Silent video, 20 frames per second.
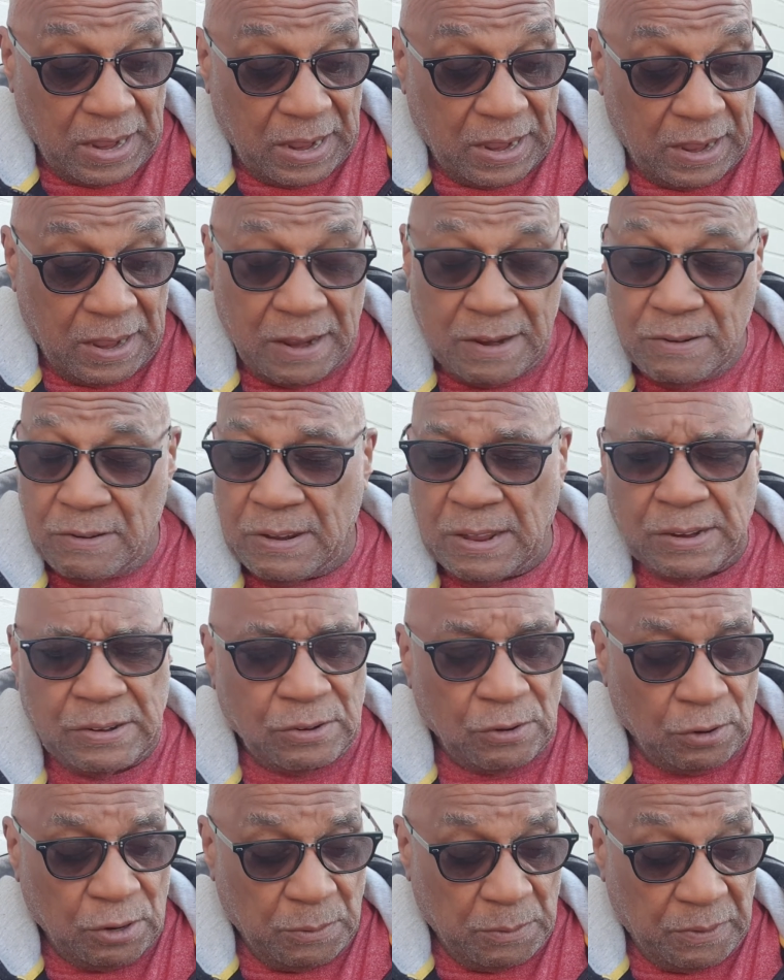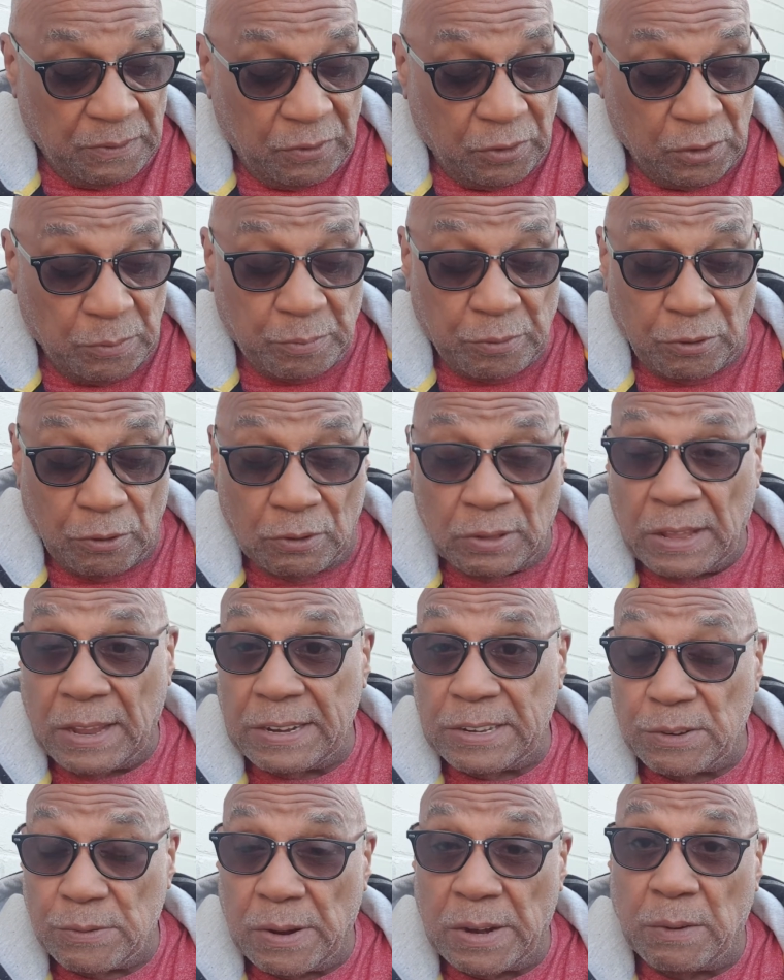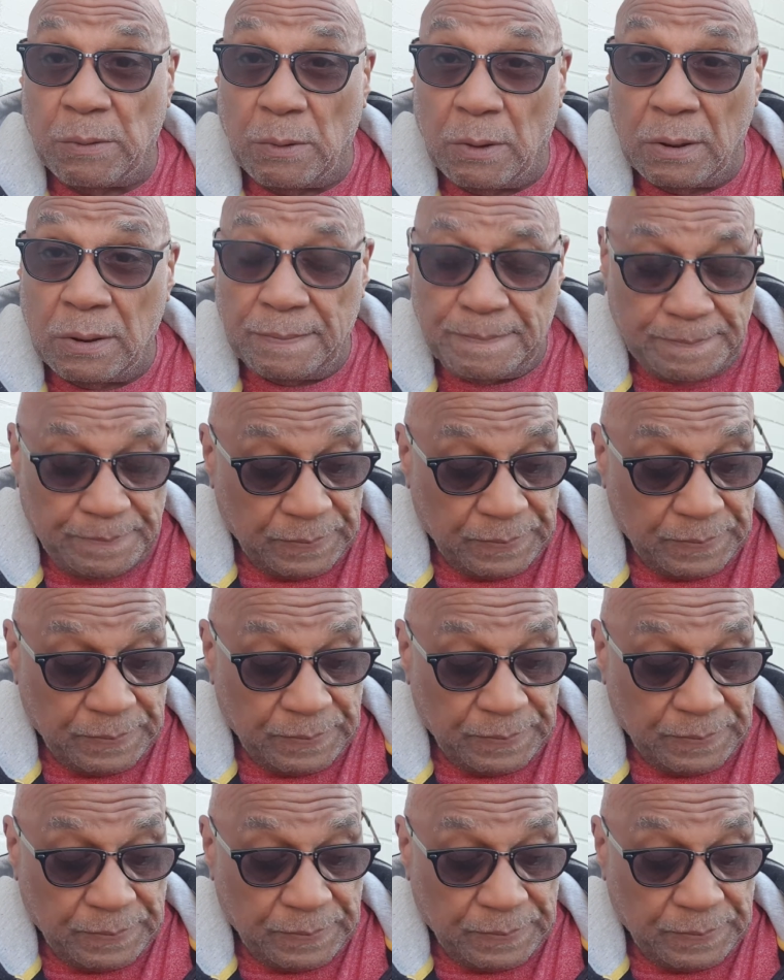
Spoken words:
You get a document for the ProLine 21,